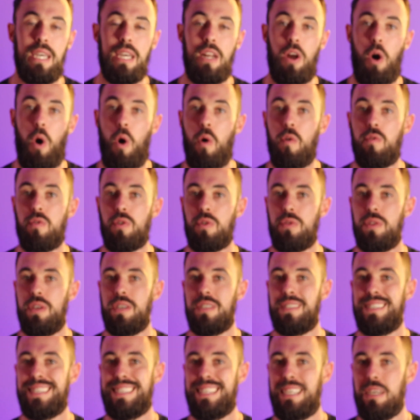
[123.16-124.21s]
get over
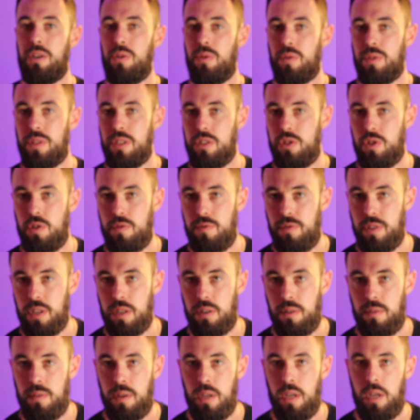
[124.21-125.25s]
this guilt that you
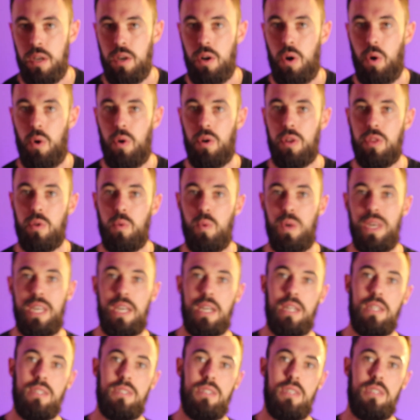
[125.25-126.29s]
feel on the
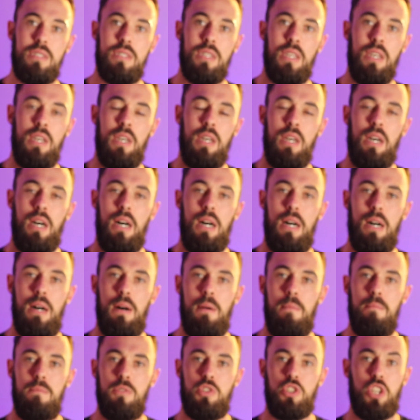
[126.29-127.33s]
weekends, this
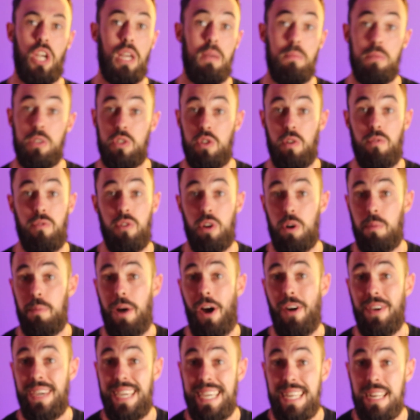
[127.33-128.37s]
shame that you feel
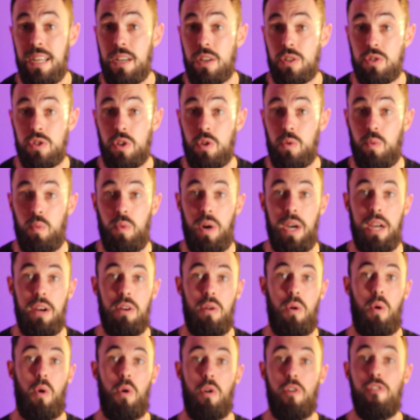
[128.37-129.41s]
about eating a certain way
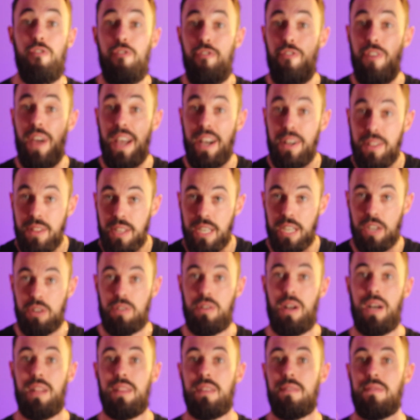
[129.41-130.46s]
or failing or
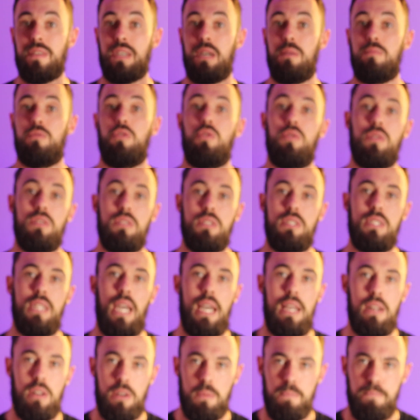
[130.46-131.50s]
not living up to a
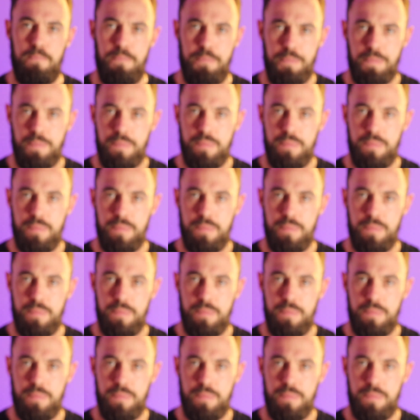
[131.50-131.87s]
standard.